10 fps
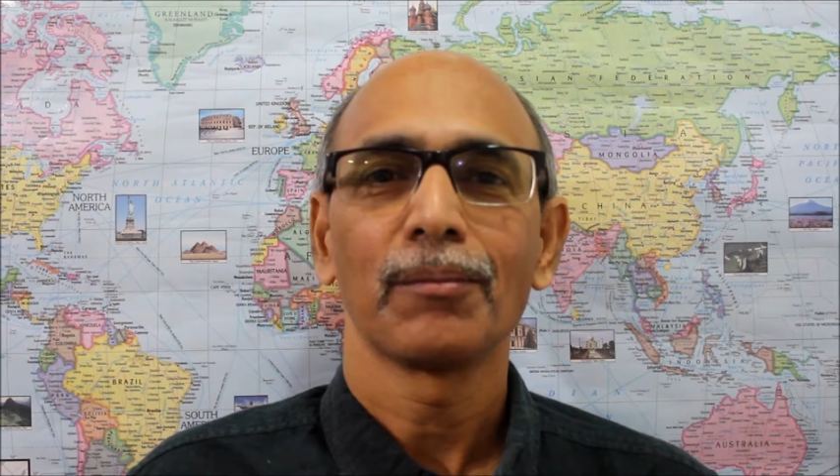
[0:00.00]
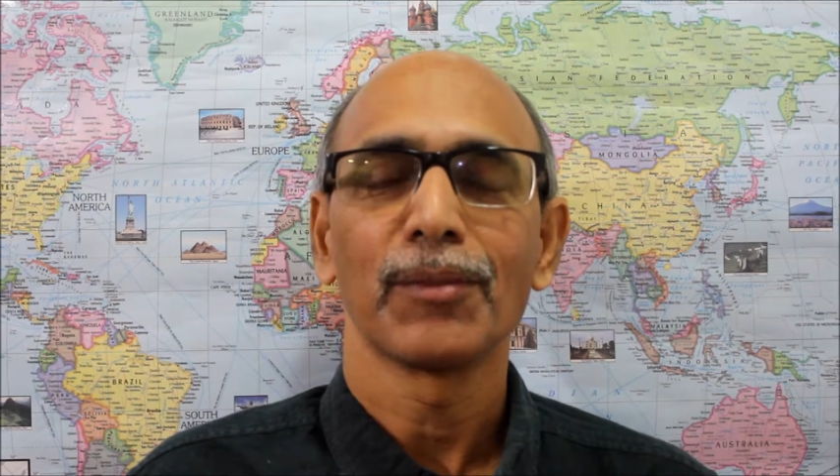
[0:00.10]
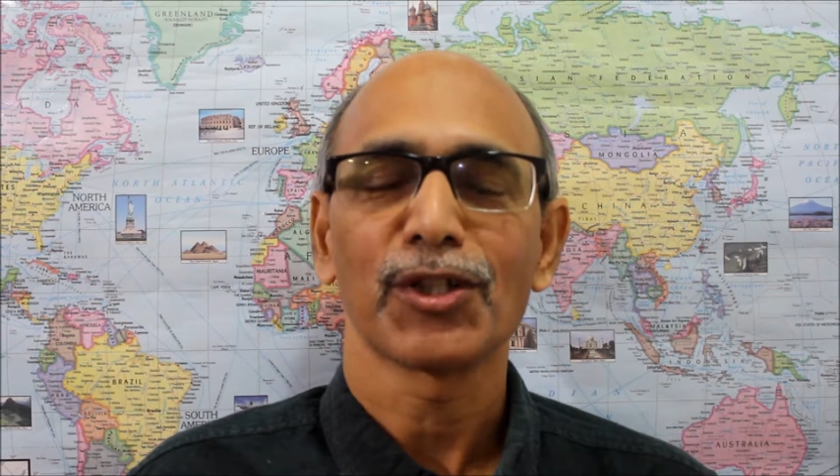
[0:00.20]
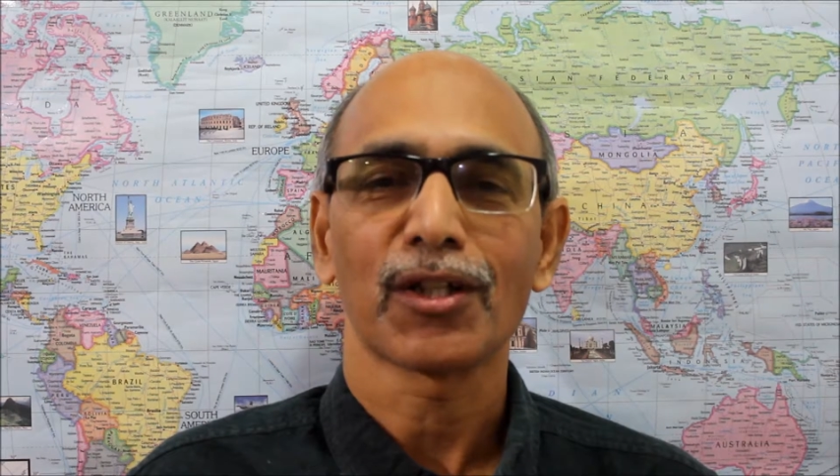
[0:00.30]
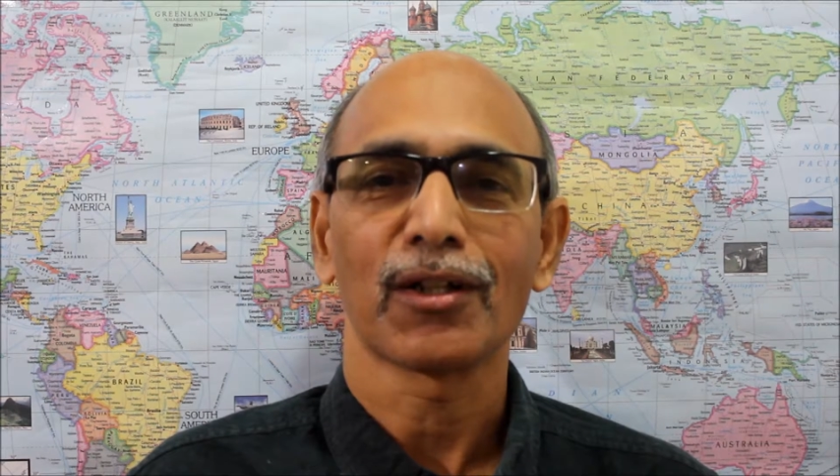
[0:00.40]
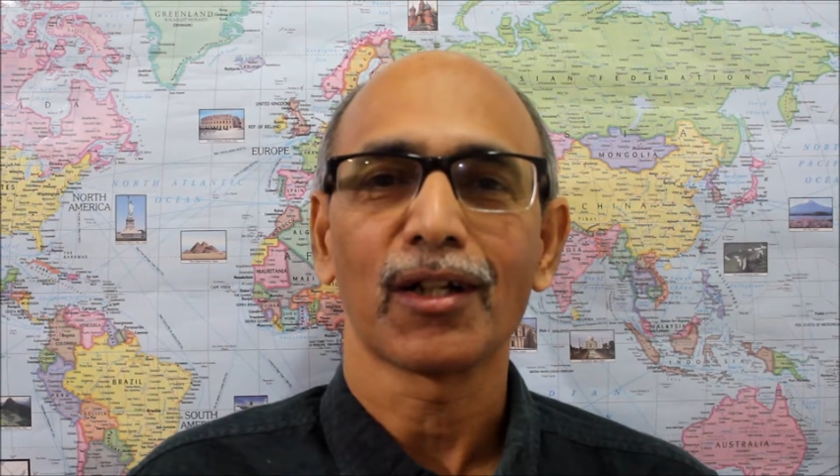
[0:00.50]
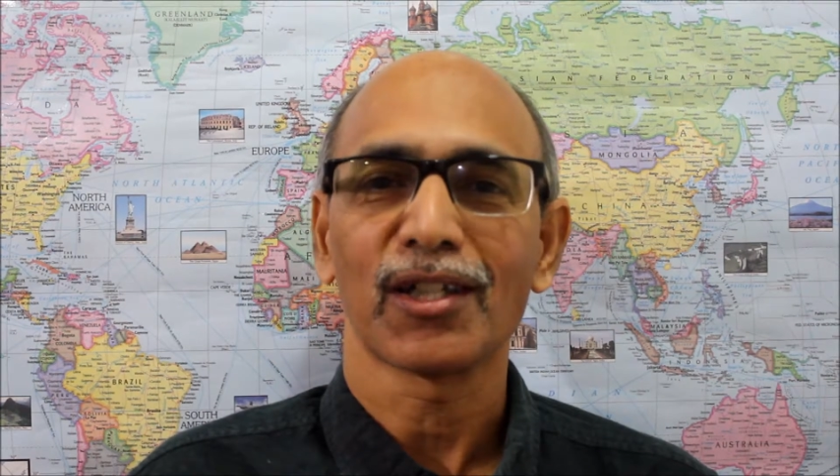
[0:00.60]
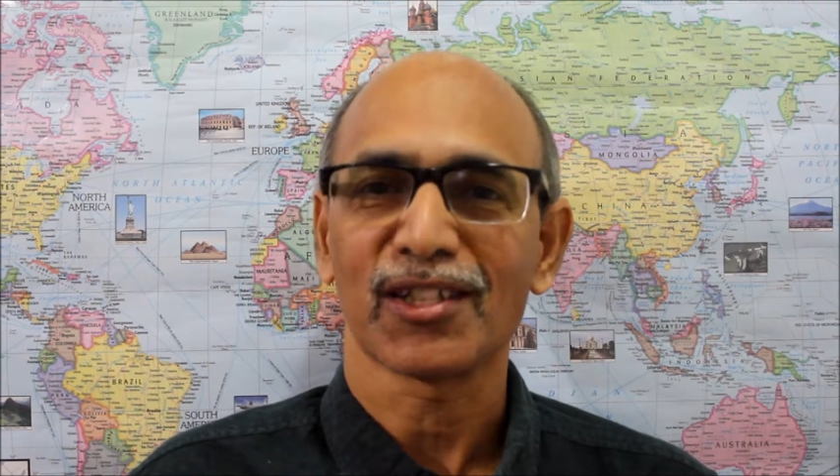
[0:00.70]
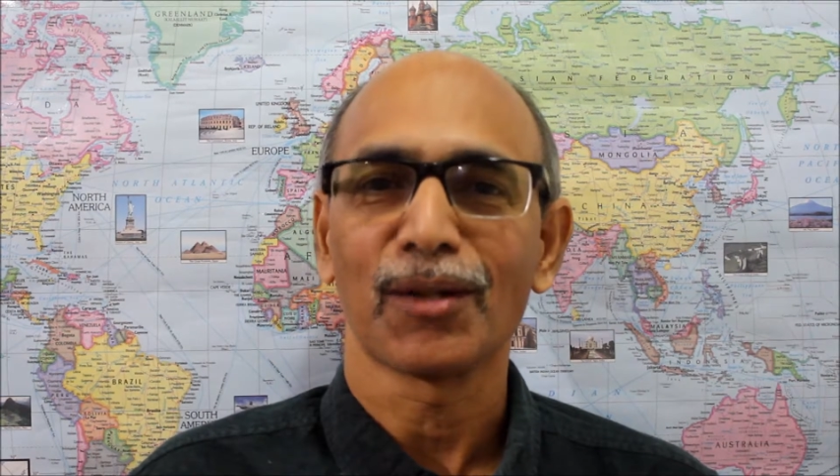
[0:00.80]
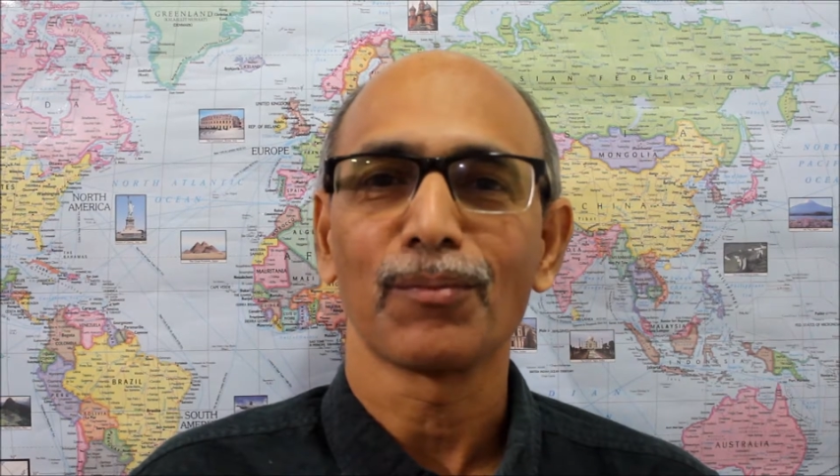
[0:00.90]
Mr.
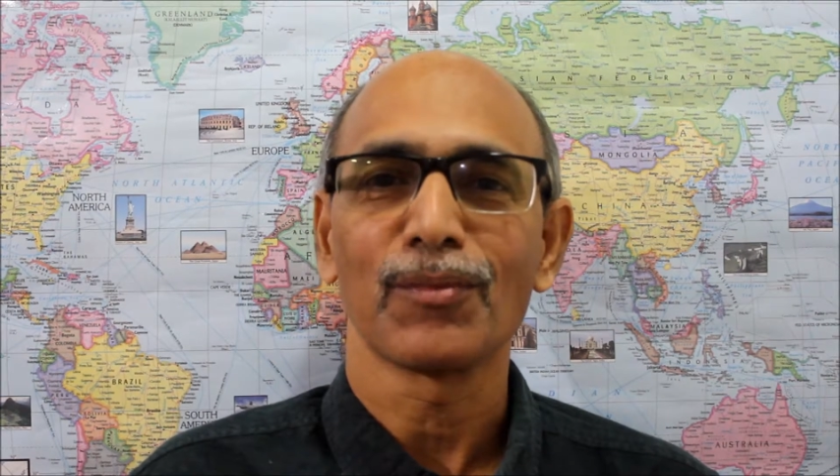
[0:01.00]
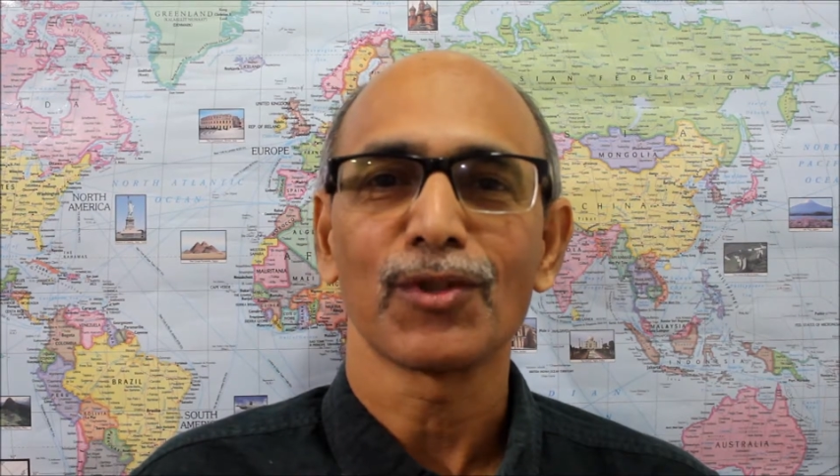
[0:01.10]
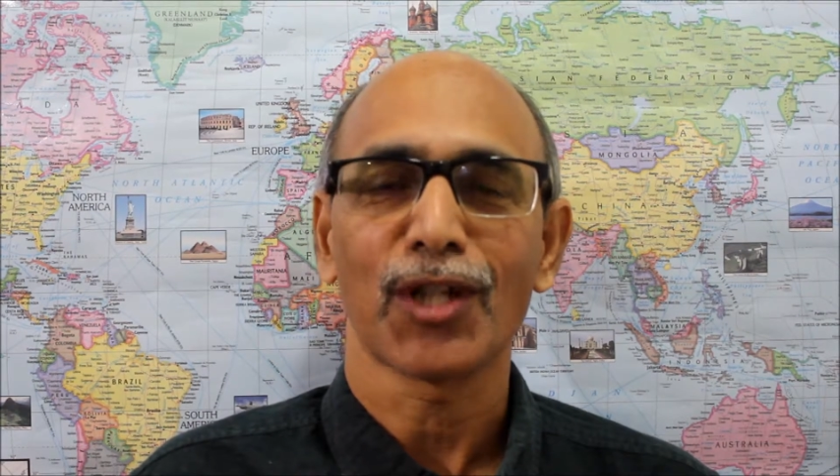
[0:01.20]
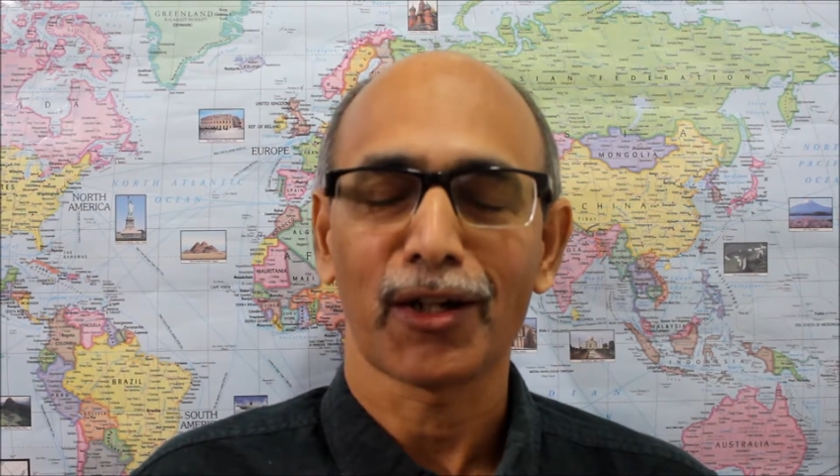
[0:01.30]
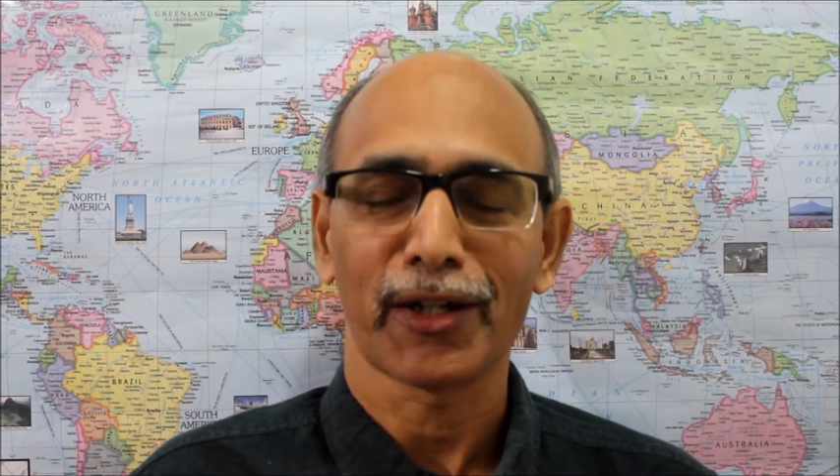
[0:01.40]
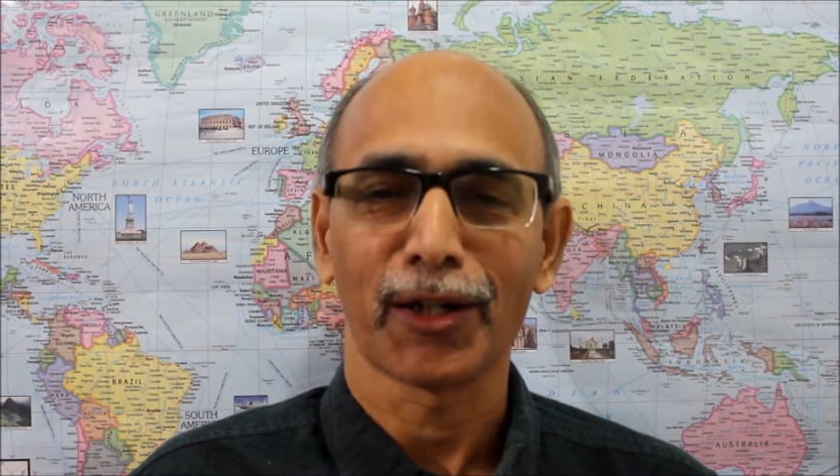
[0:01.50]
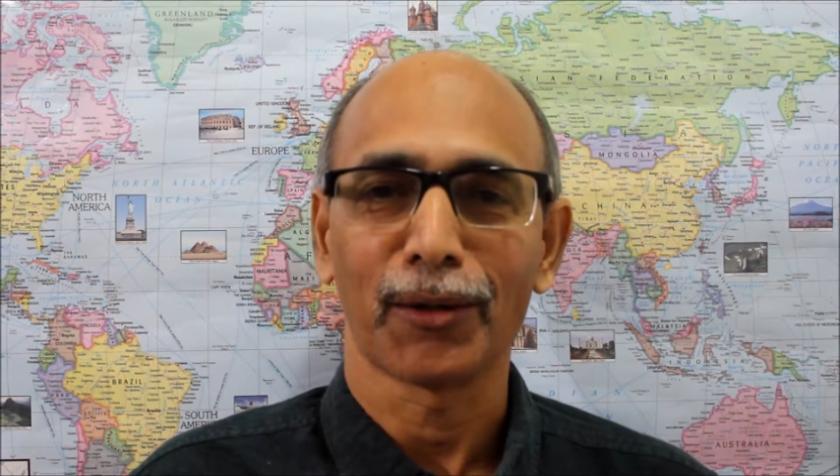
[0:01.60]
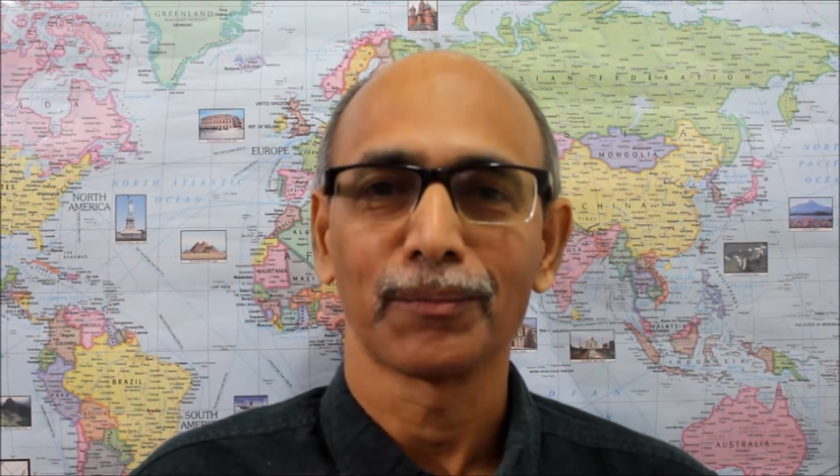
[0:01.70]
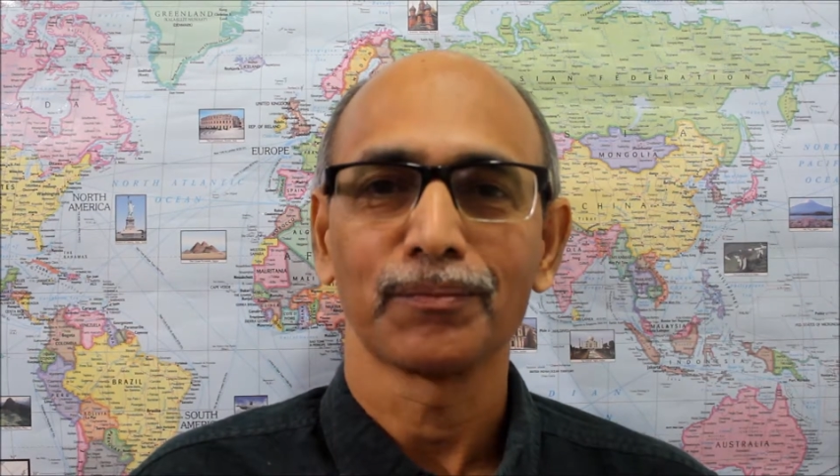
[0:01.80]
Aslam Charania.